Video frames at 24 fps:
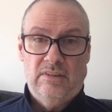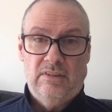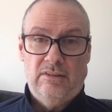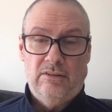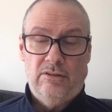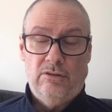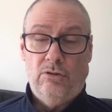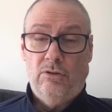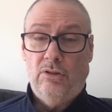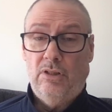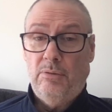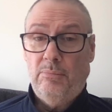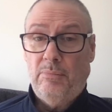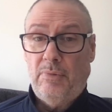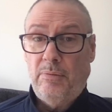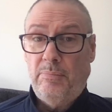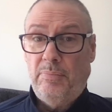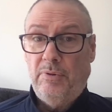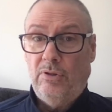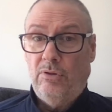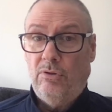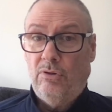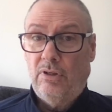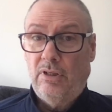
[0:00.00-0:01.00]
They might
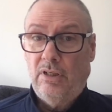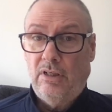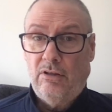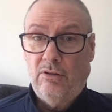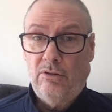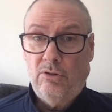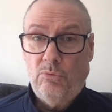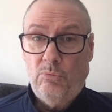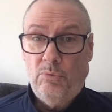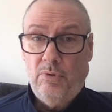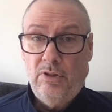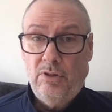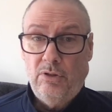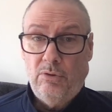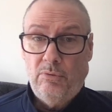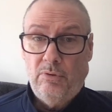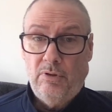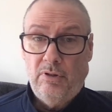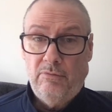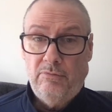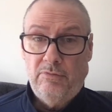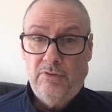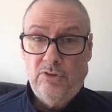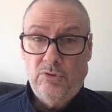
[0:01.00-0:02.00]
be looking out the window
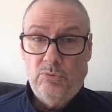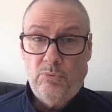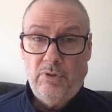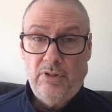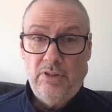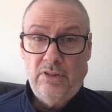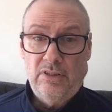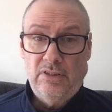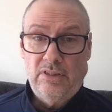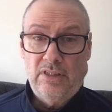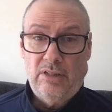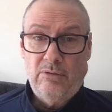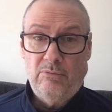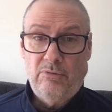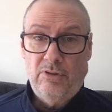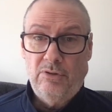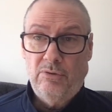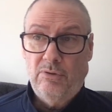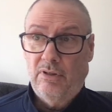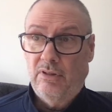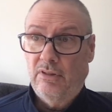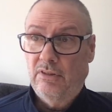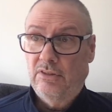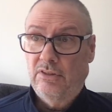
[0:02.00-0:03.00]
if it's winter time where you
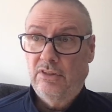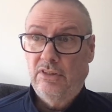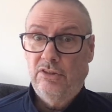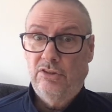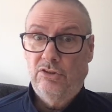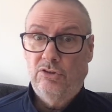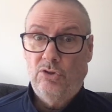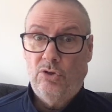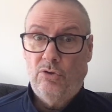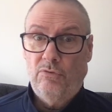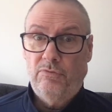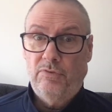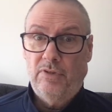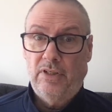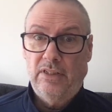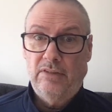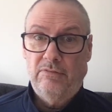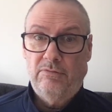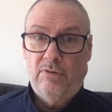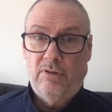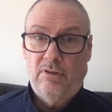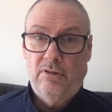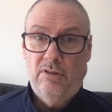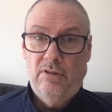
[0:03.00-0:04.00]
are and see snowflakes
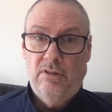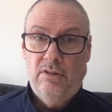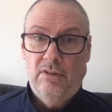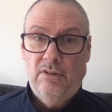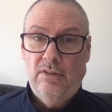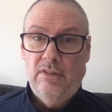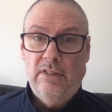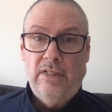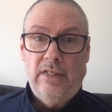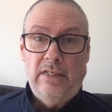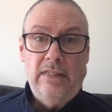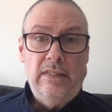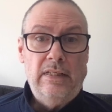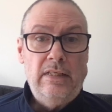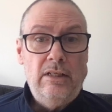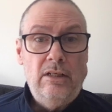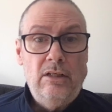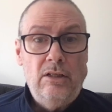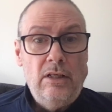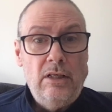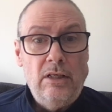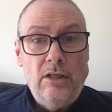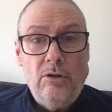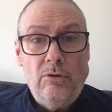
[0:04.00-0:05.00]
fall, and
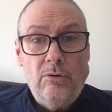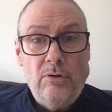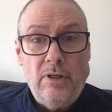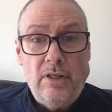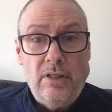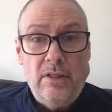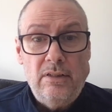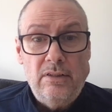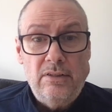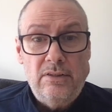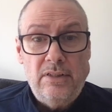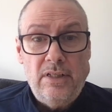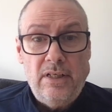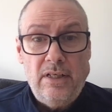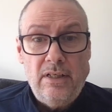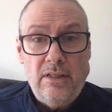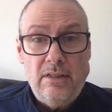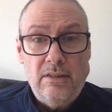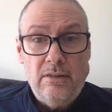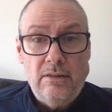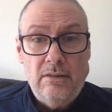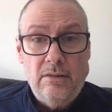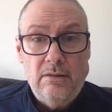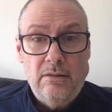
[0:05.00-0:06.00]
they don't understand.
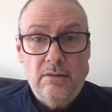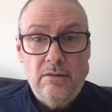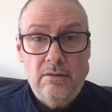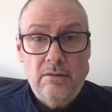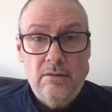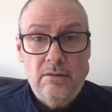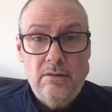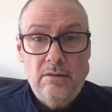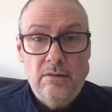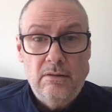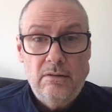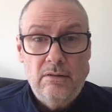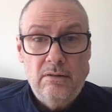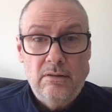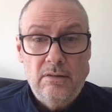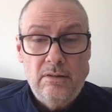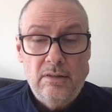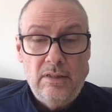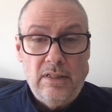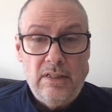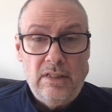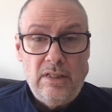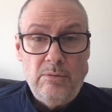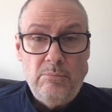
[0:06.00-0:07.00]

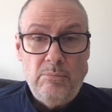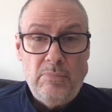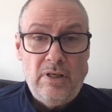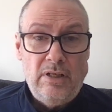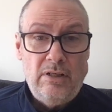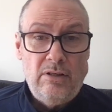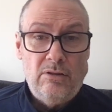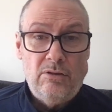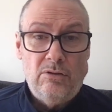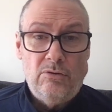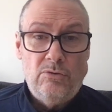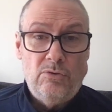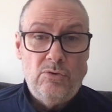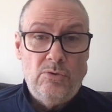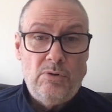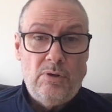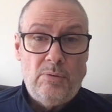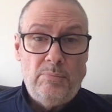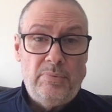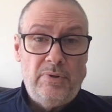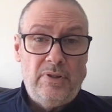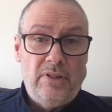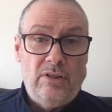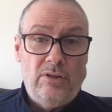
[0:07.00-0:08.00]
And they may have grew
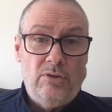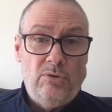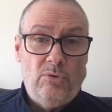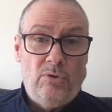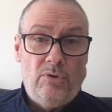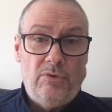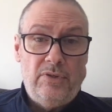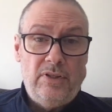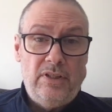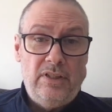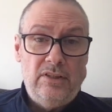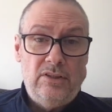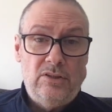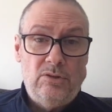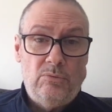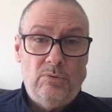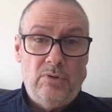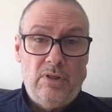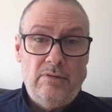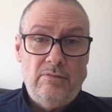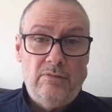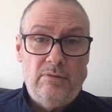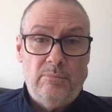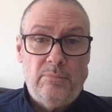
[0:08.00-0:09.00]
up in the Northeast or
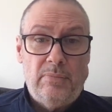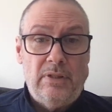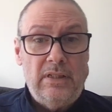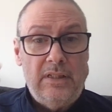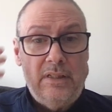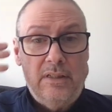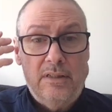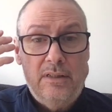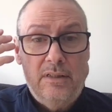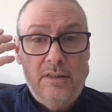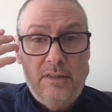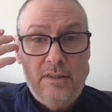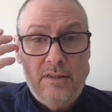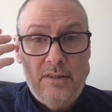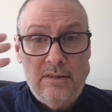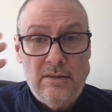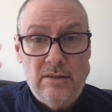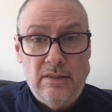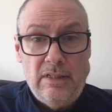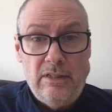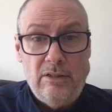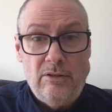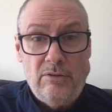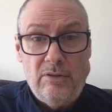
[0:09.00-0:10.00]
whatever, but
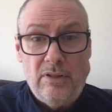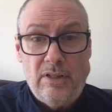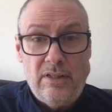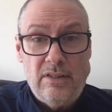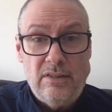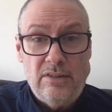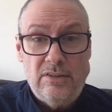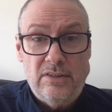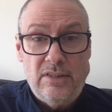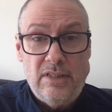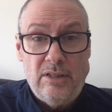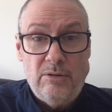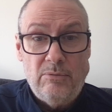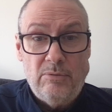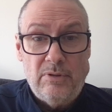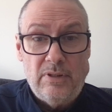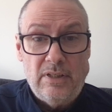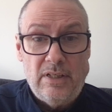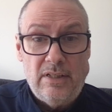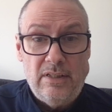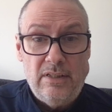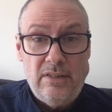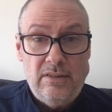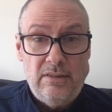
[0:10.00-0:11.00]
they don't understand what
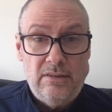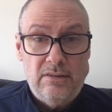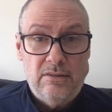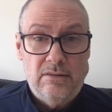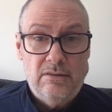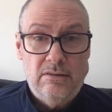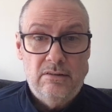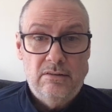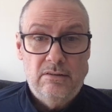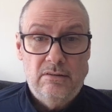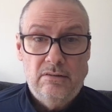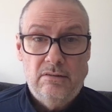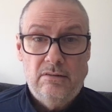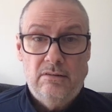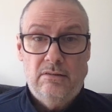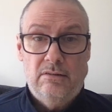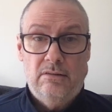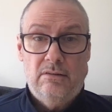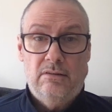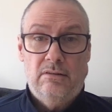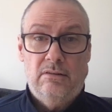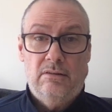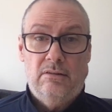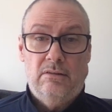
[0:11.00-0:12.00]
that is.
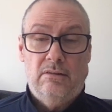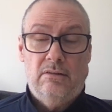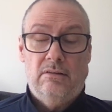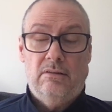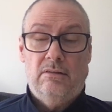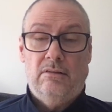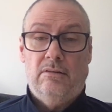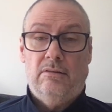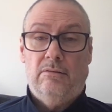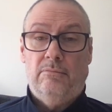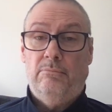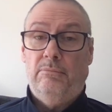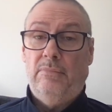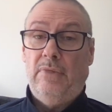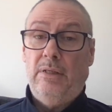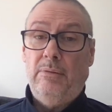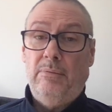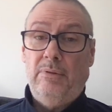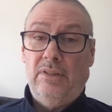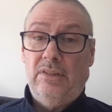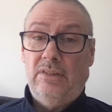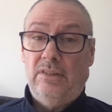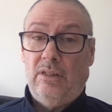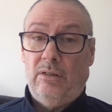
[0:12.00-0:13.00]

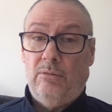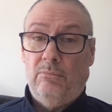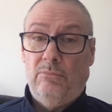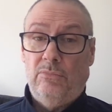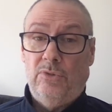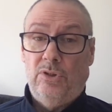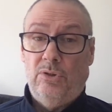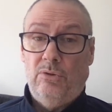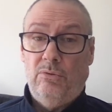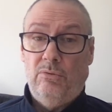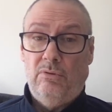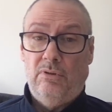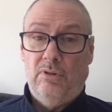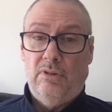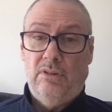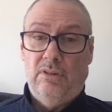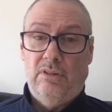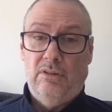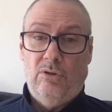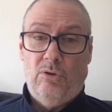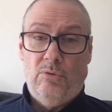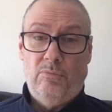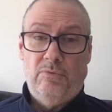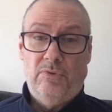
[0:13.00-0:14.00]
Maybe some do,
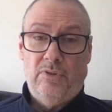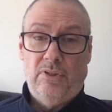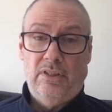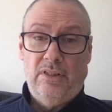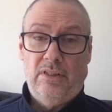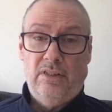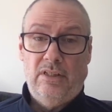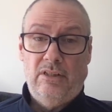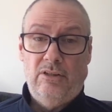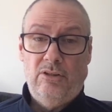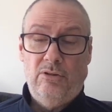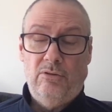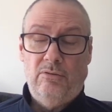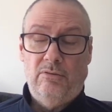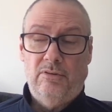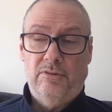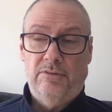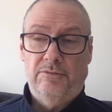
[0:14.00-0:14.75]
and hopefully they do.